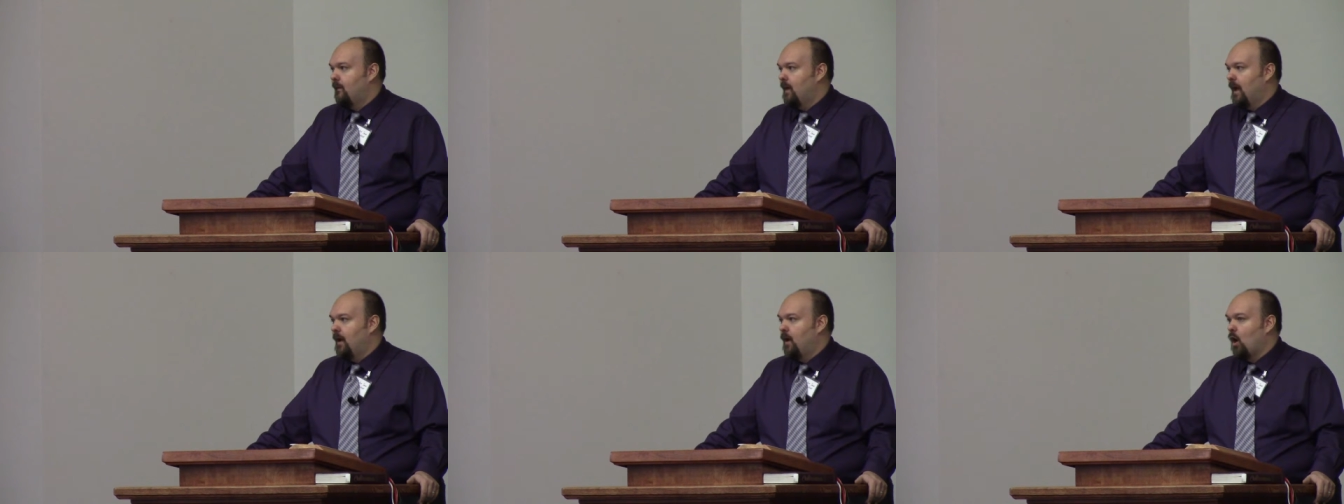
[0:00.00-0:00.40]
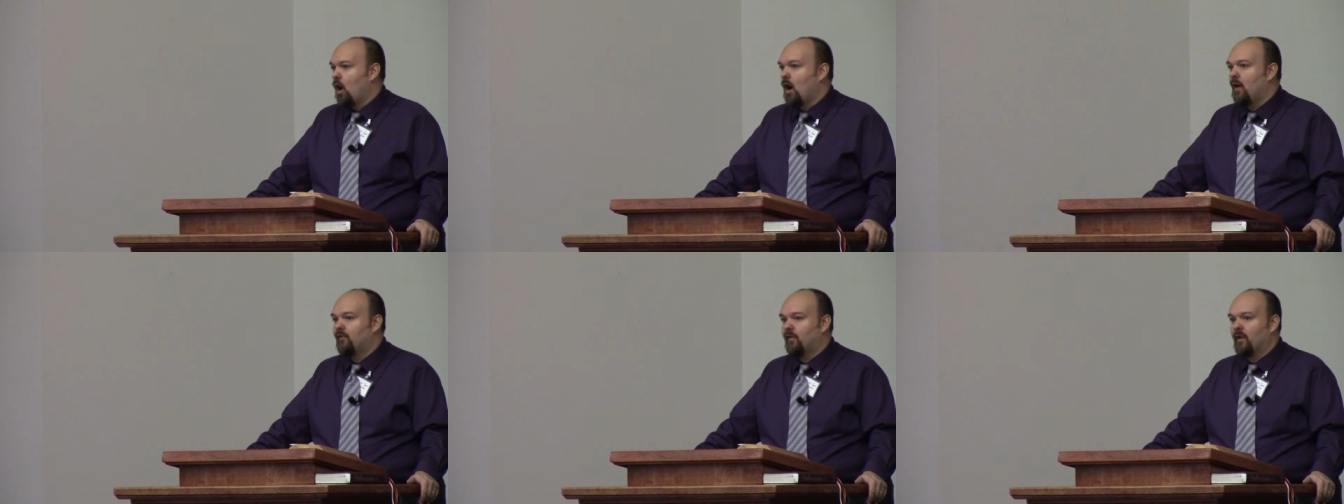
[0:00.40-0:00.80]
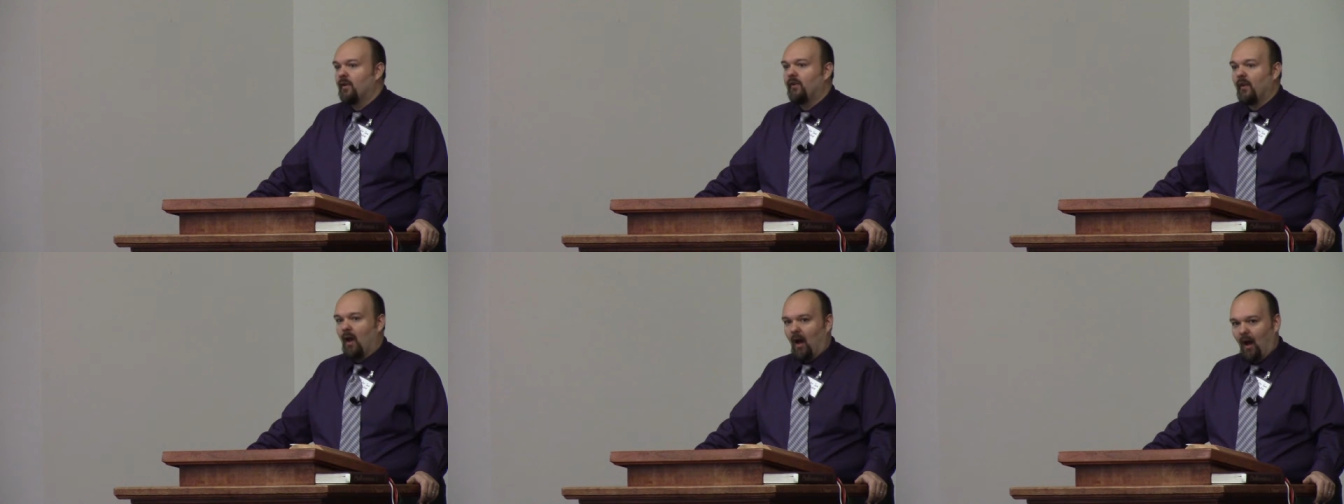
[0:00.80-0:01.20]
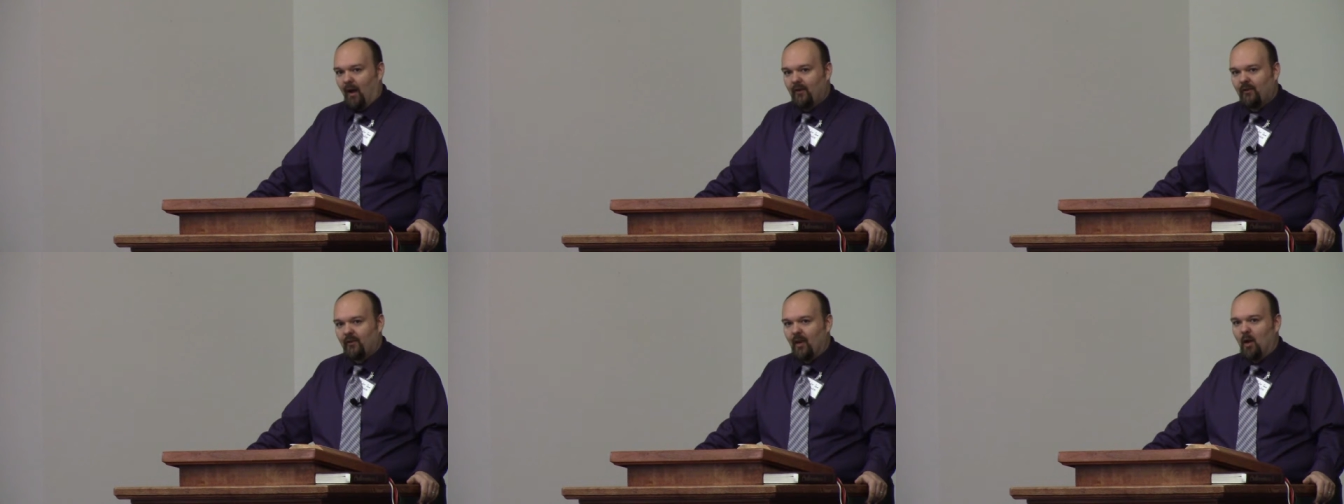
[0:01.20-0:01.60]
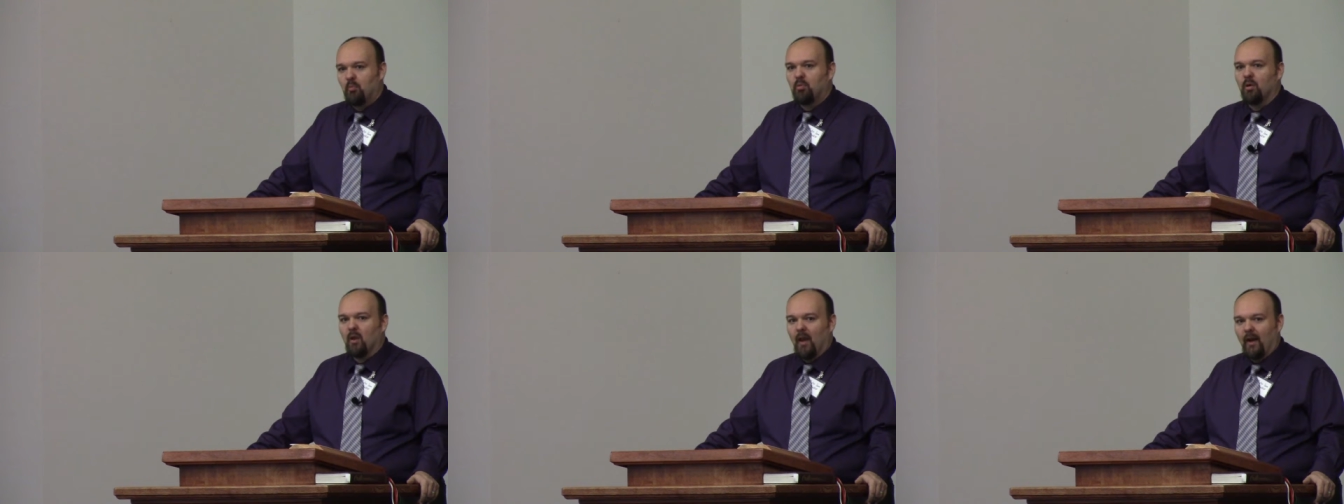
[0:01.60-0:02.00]
and offers us a
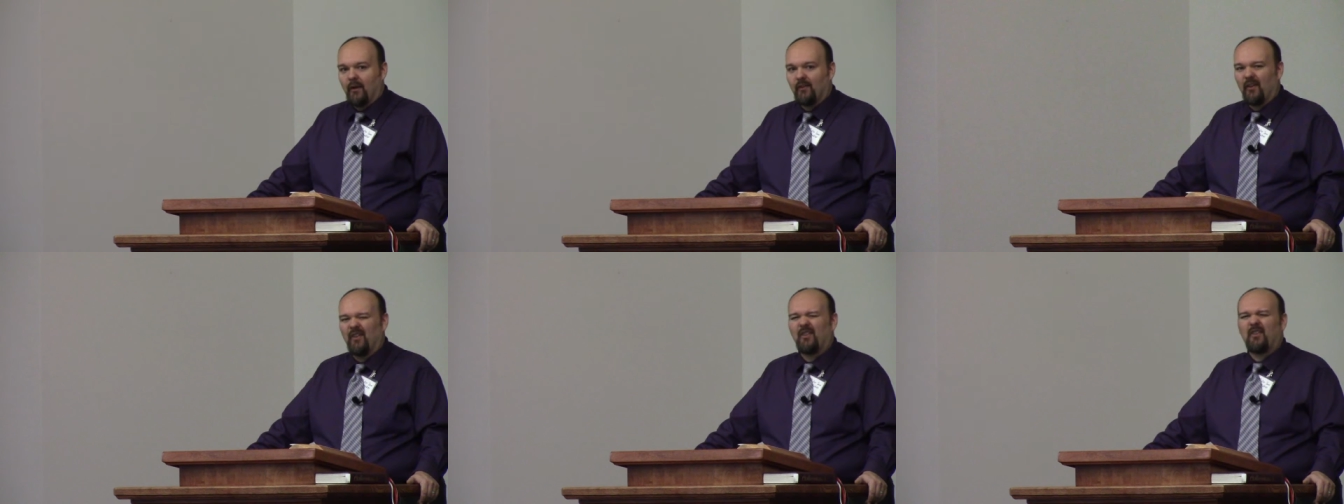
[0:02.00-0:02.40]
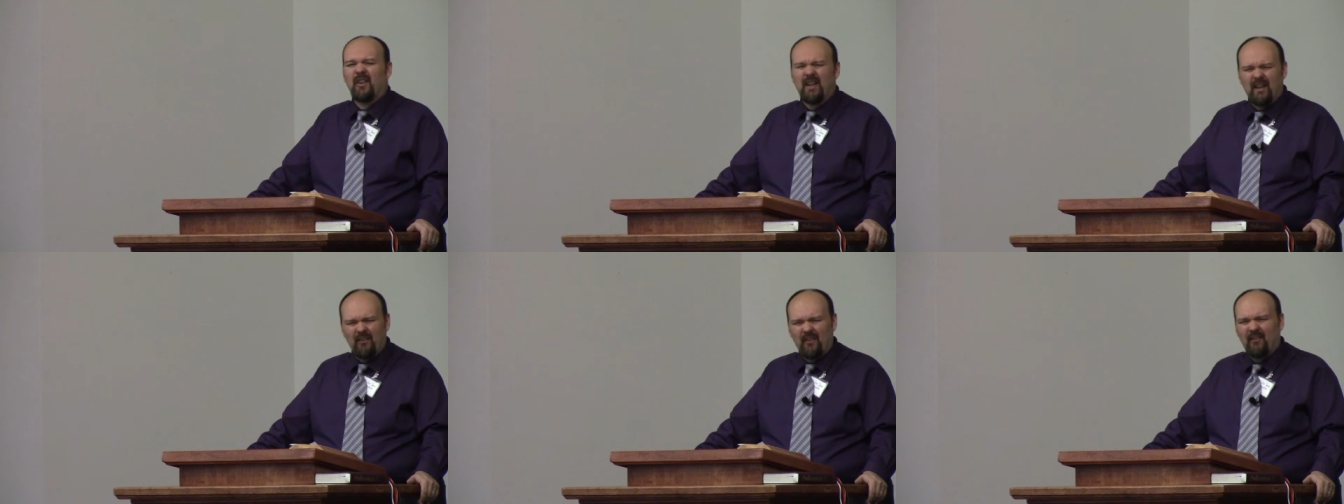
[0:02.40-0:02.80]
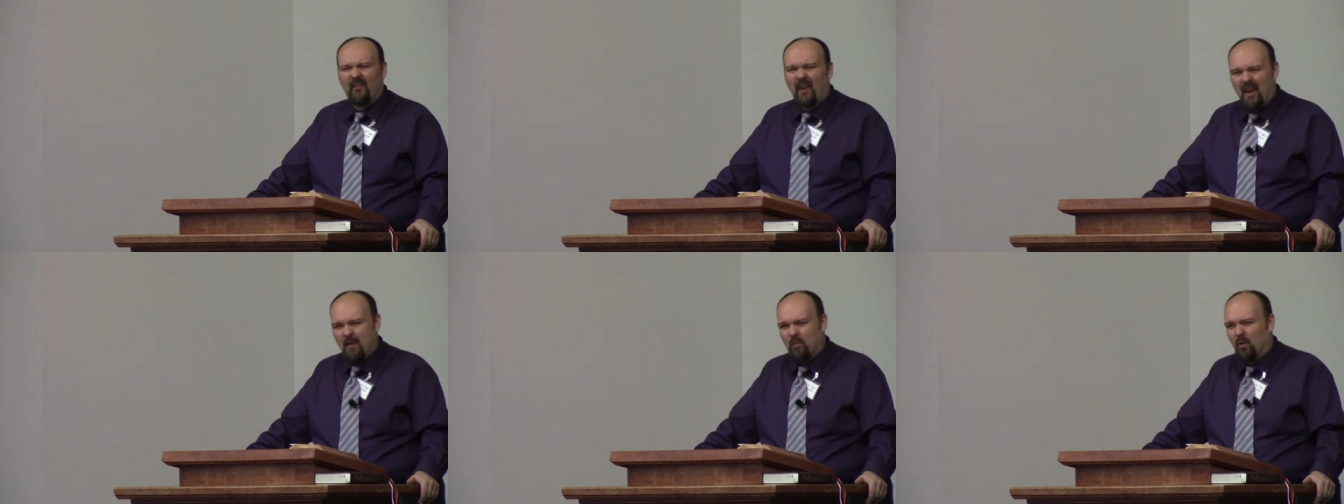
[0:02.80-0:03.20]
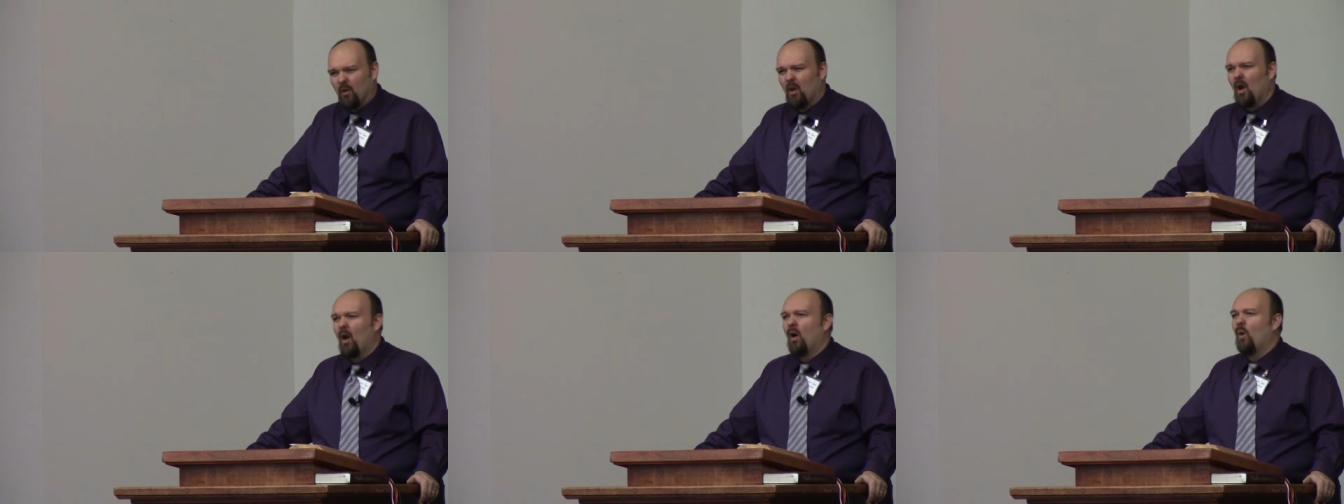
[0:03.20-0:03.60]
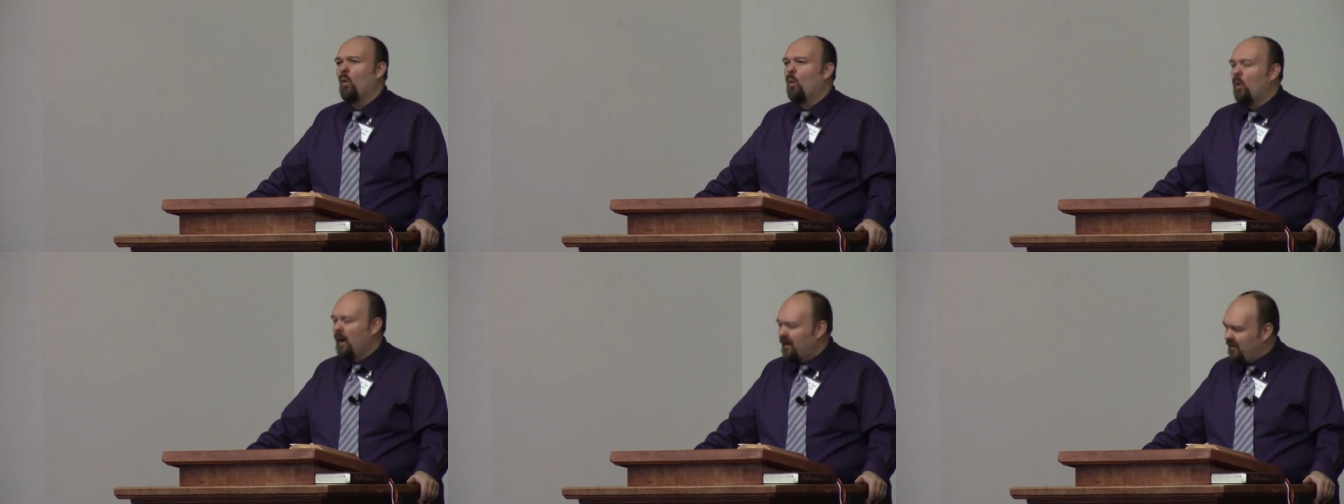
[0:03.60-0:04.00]
place, a seat at the table
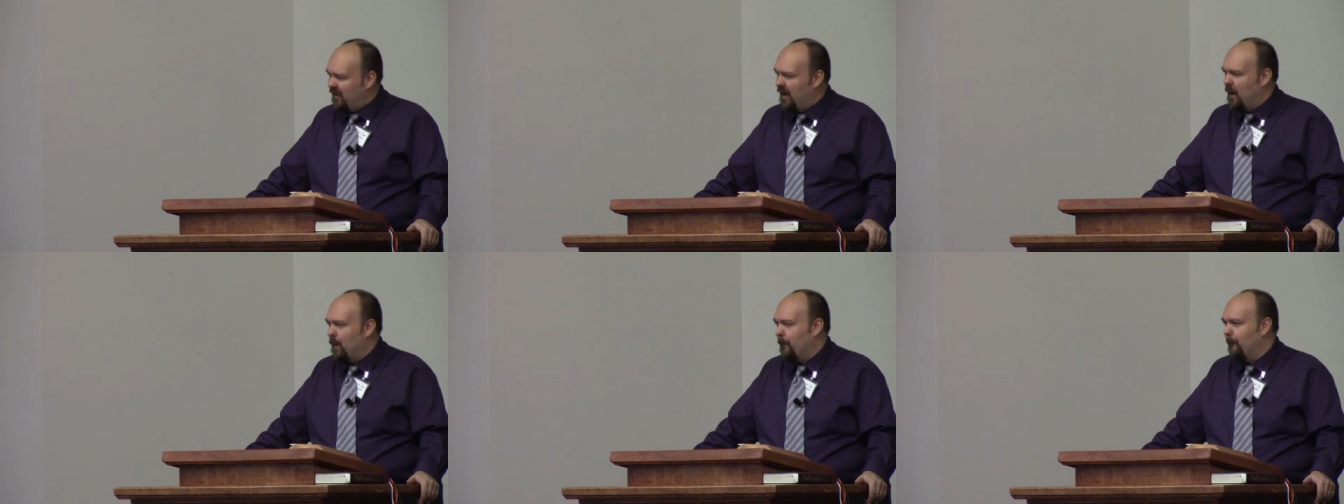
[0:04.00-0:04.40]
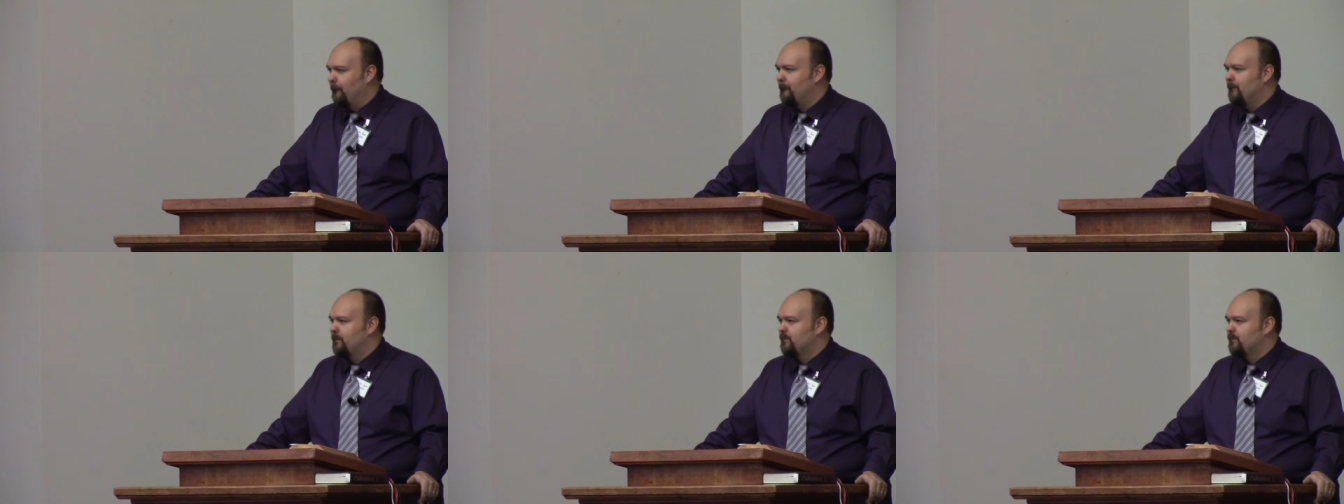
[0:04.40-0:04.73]
with him.